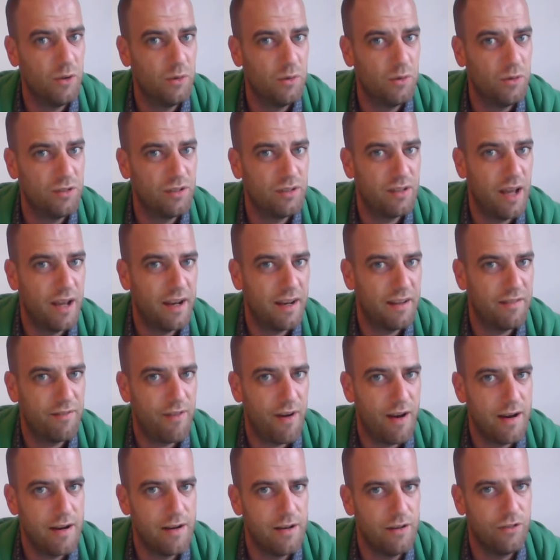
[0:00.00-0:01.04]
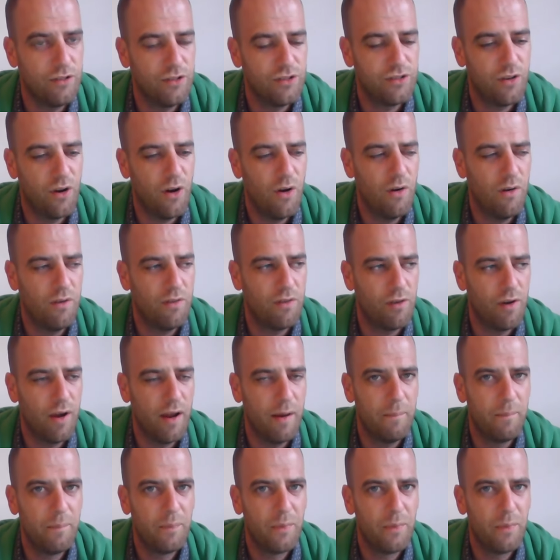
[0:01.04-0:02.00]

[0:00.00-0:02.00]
Any friends over it.